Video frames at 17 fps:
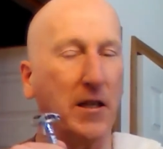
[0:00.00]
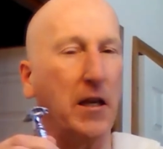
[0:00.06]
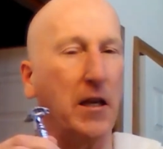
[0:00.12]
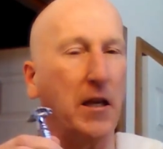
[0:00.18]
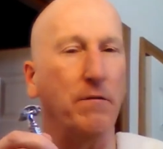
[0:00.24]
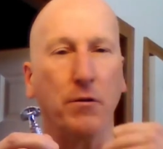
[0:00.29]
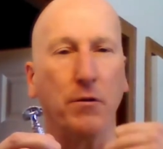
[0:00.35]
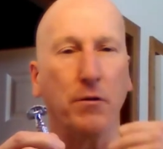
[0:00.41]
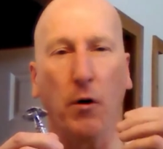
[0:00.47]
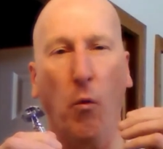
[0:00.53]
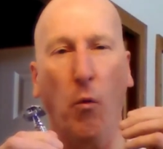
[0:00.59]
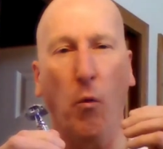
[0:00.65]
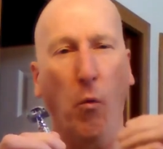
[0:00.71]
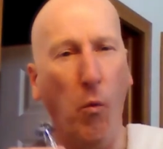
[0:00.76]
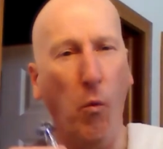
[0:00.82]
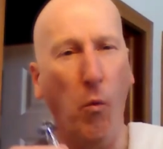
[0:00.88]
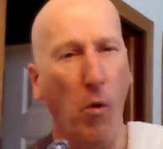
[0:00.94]
It gives you
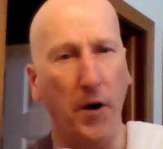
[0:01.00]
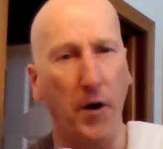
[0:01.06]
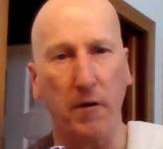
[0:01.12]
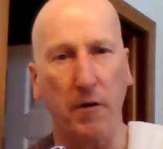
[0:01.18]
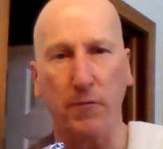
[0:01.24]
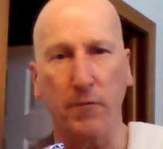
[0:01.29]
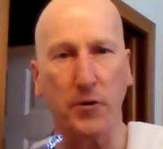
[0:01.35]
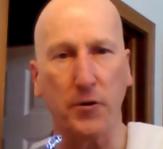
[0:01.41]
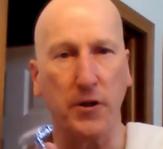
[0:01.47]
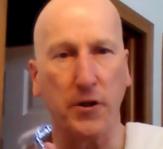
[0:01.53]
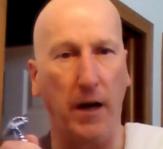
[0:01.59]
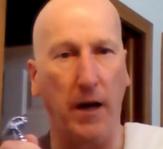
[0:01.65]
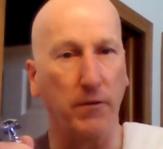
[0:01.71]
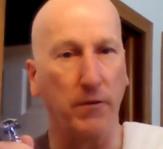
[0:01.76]
a wonderful shave.